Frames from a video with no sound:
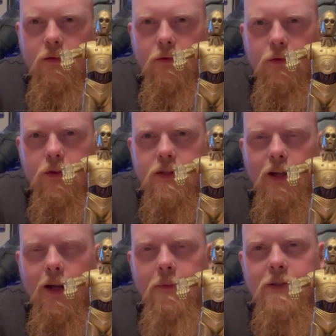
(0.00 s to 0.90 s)
First
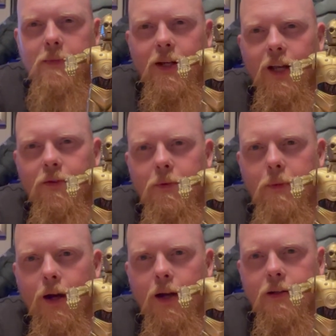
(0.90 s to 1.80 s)
time it's been out of a
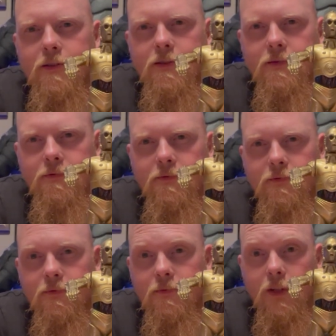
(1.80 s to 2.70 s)
box
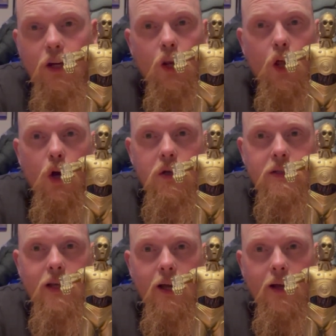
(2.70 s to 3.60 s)
in a long
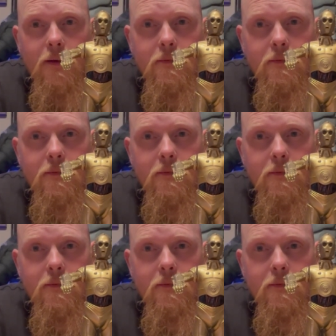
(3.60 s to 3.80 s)
time,